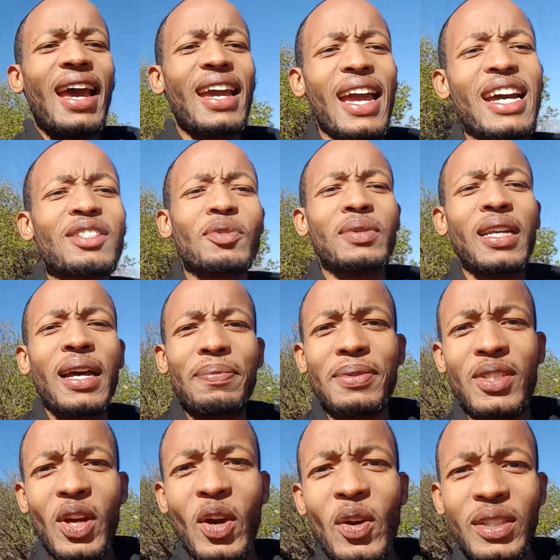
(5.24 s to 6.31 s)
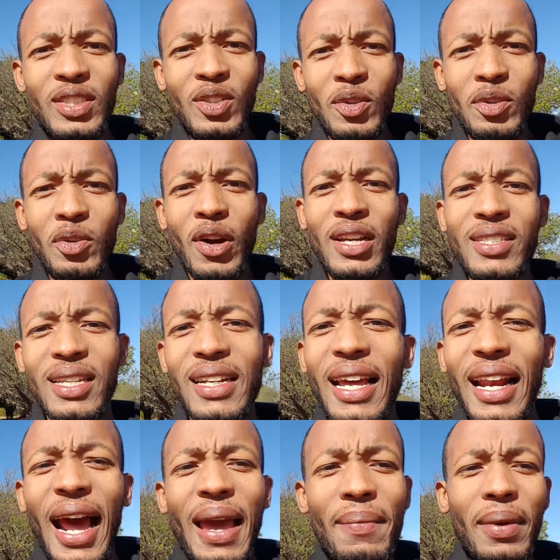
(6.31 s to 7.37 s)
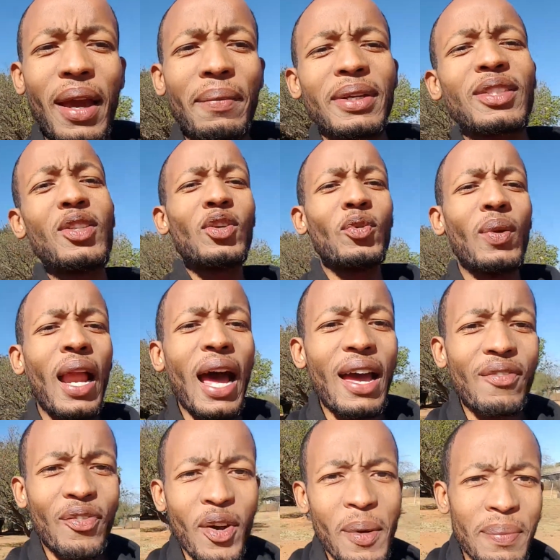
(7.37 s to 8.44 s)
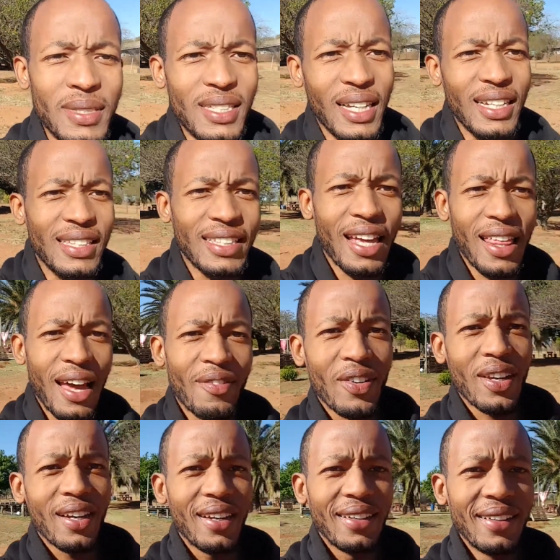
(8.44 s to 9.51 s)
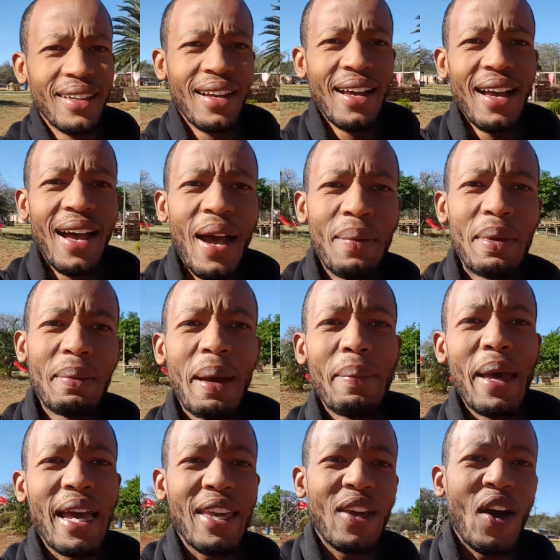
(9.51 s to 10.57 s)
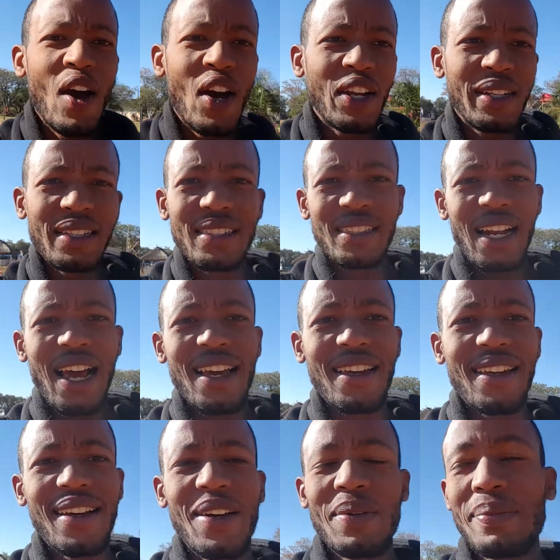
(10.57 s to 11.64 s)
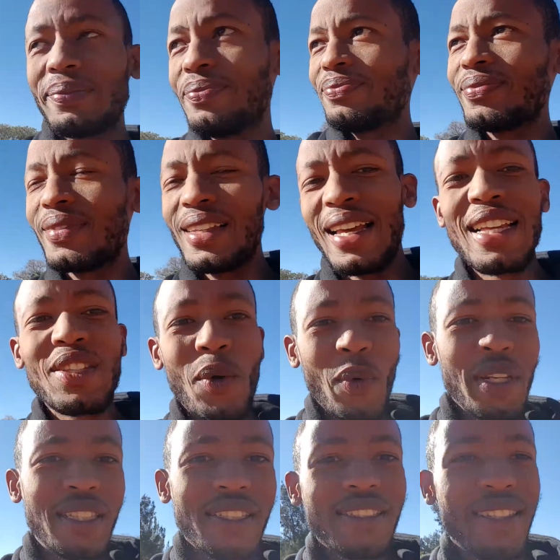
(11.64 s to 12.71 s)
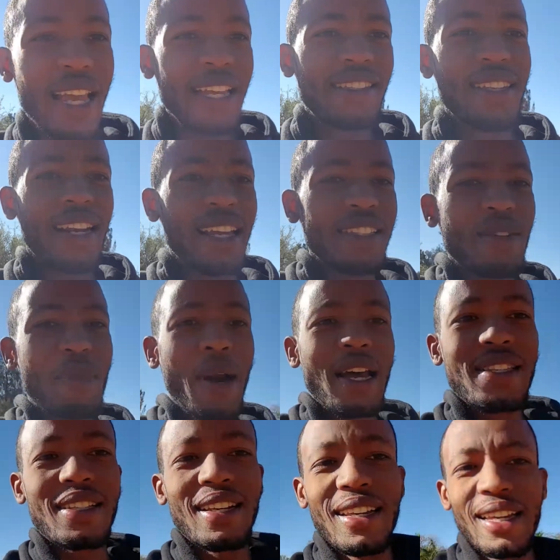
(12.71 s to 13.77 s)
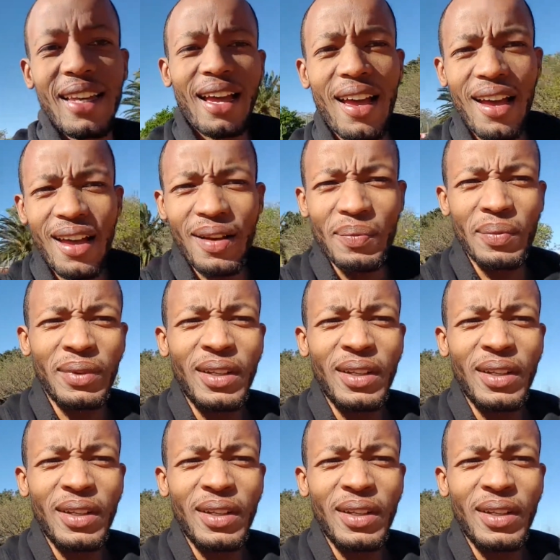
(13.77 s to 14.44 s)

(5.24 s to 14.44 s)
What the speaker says: Hey guys, what's up? So it's Tutu Russin and I am coming to you live from sunny South Africa. I'm in my backyard. It's like it's a winter's day today, surprisingly. I